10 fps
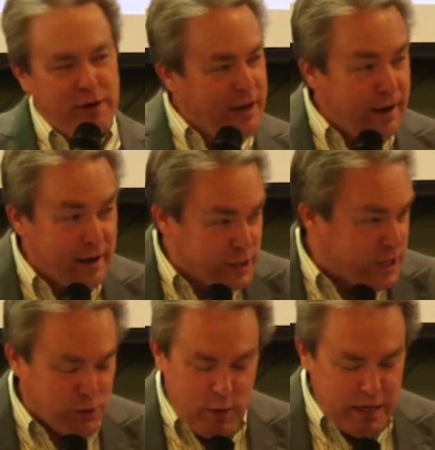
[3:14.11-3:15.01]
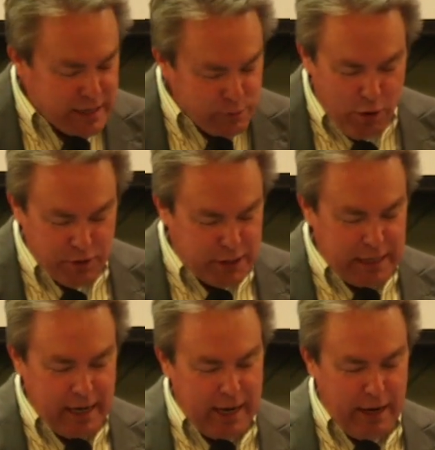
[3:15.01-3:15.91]
does because we just won't
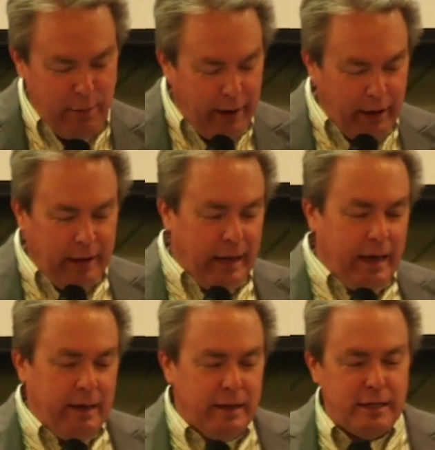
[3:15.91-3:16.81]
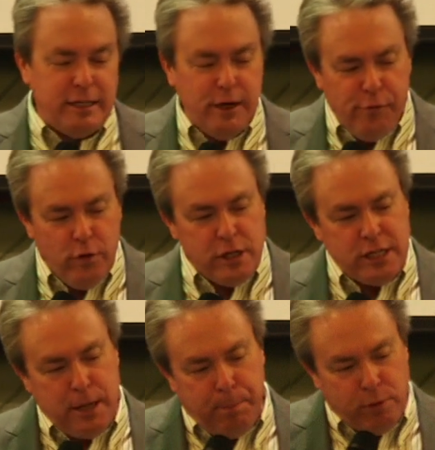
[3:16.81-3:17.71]
see it anyway. The difference
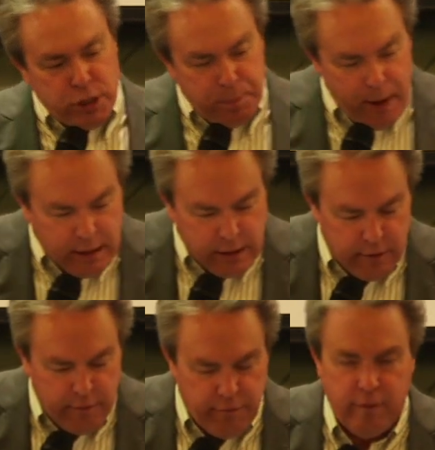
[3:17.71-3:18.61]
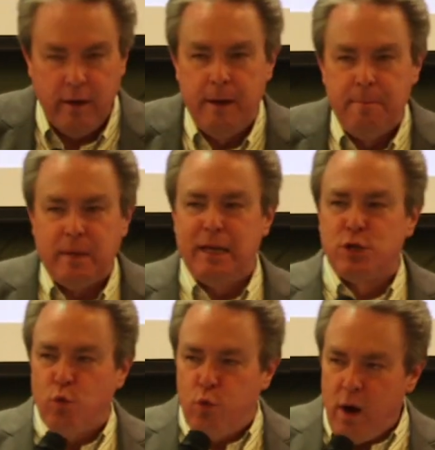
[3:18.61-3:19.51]
in perspective
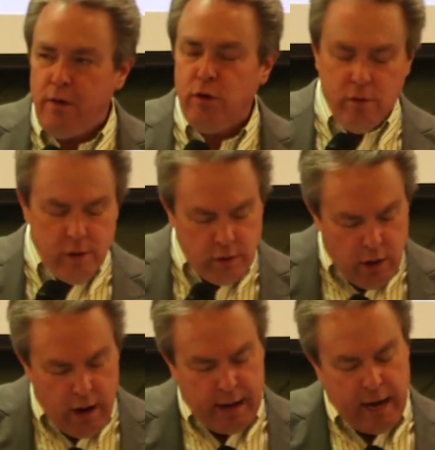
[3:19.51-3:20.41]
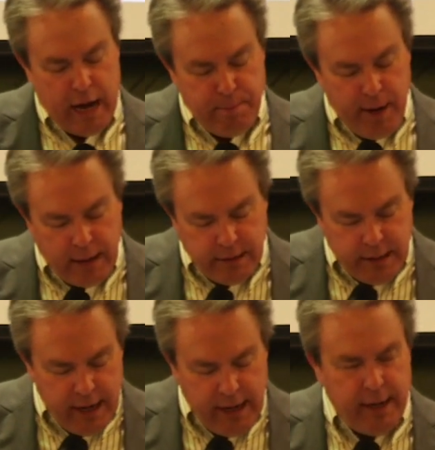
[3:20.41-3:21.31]
is whether or not I
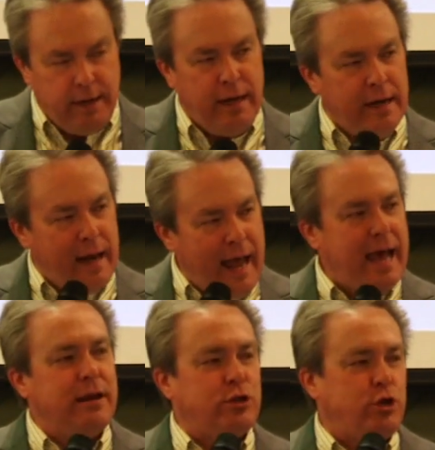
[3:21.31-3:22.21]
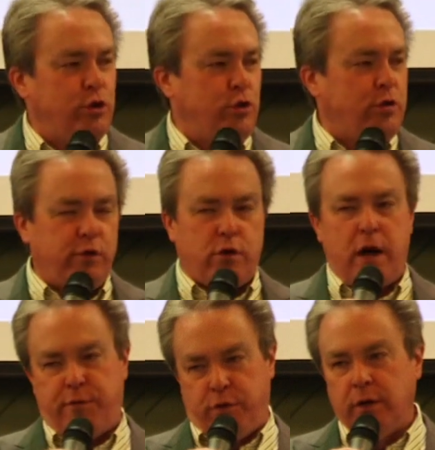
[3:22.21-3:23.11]
maintain an attitude of
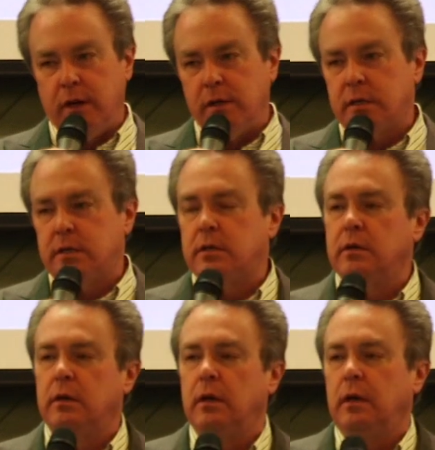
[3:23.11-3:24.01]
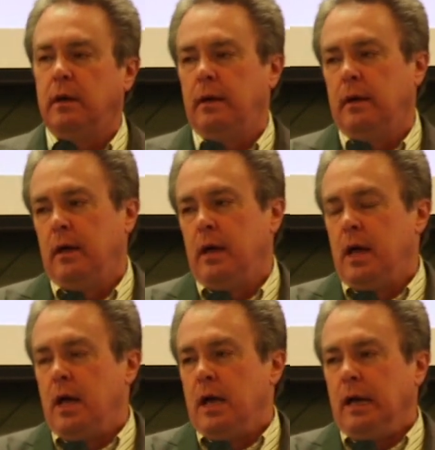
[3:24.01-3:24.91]
gratefulness.
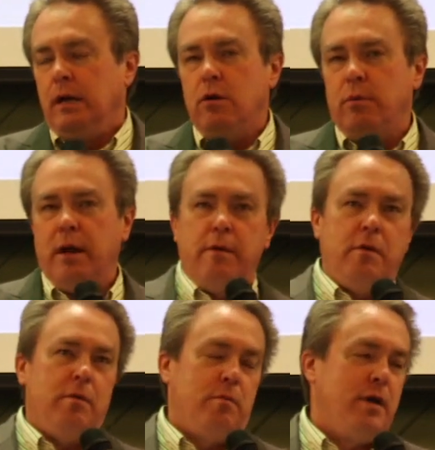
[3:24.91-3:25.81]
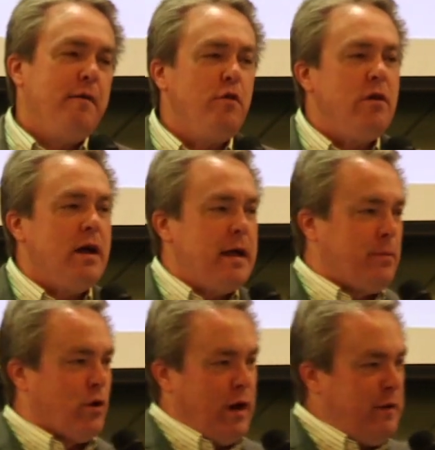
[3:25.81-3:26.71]
You know, whenever whenever I
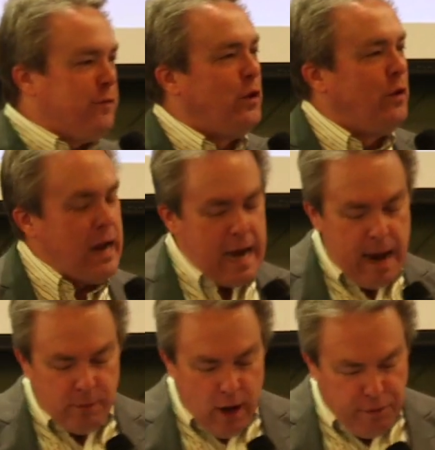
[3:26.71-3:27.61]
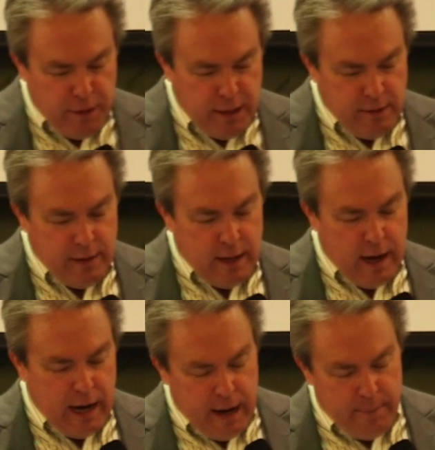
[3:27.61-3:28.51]
am grateful, I am not thinking that
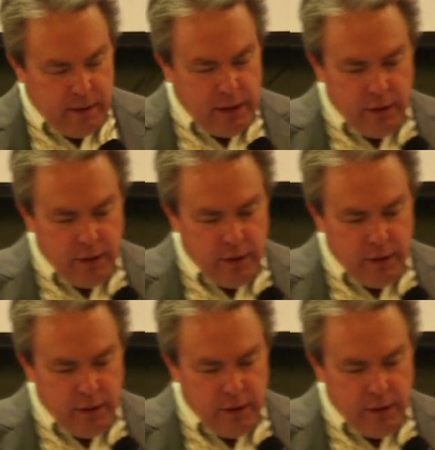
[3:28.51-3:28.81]
I am, you